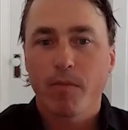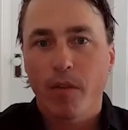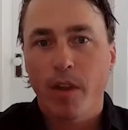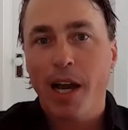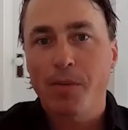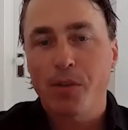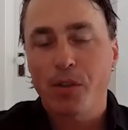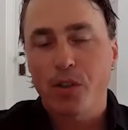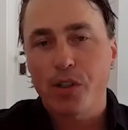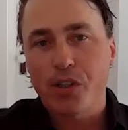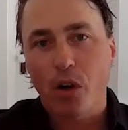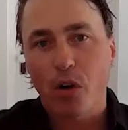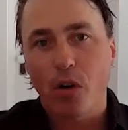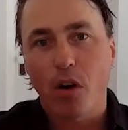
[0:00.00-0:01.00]
Yeah, absolutely.
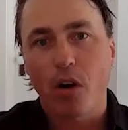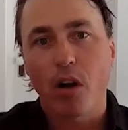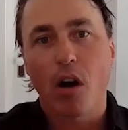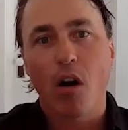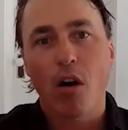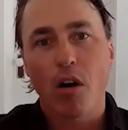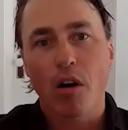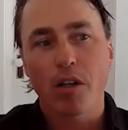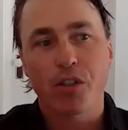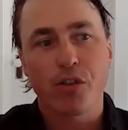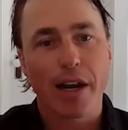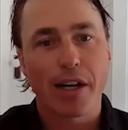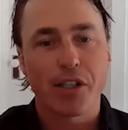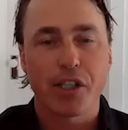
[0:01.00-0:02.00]
So our
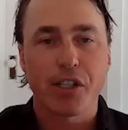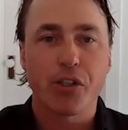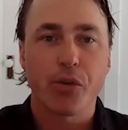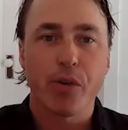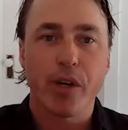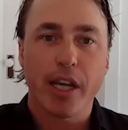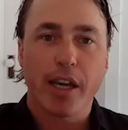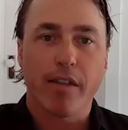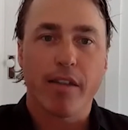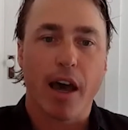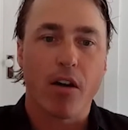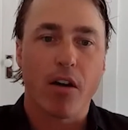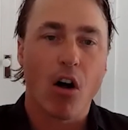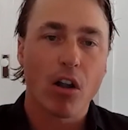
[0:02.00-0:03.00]
strategy is unique in
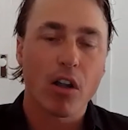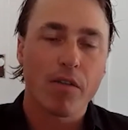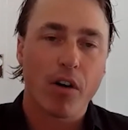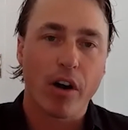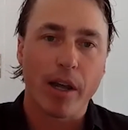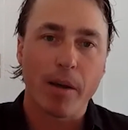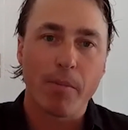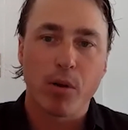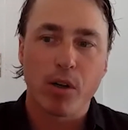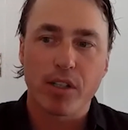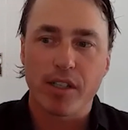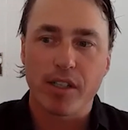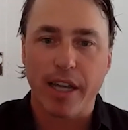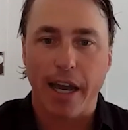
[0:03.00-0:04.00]
that all of our
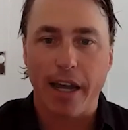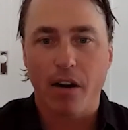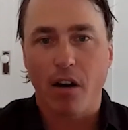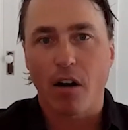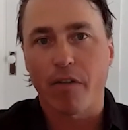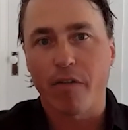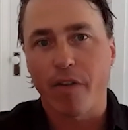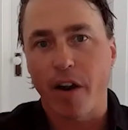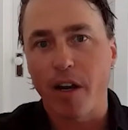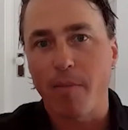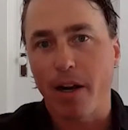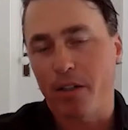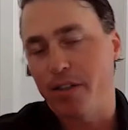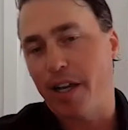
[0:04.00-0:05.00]
inputs and data are
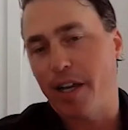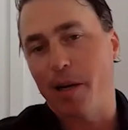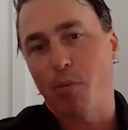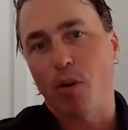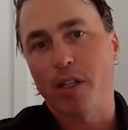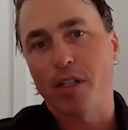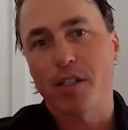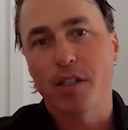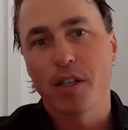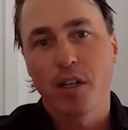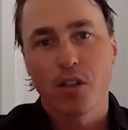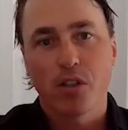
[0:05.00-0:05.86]
fundamental data points.